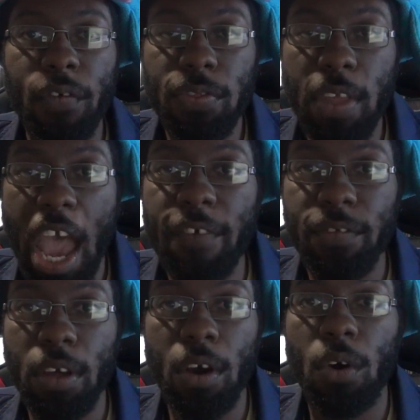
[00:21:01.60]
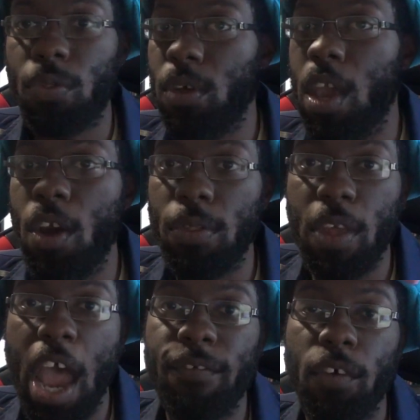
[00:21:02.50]
security
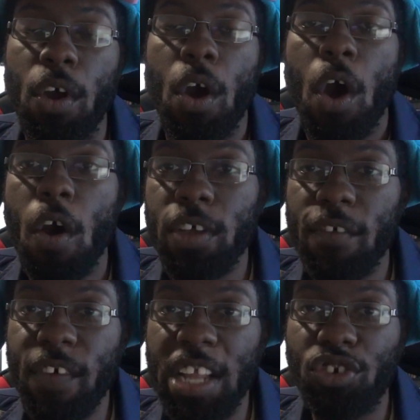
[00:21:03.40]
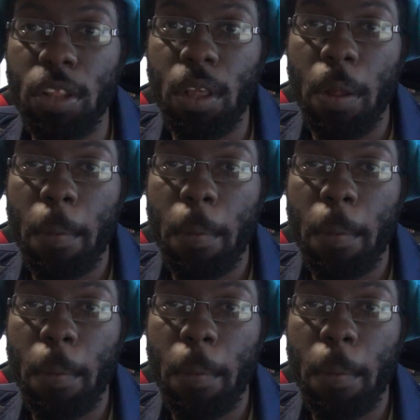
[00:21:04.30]
staff of the convention.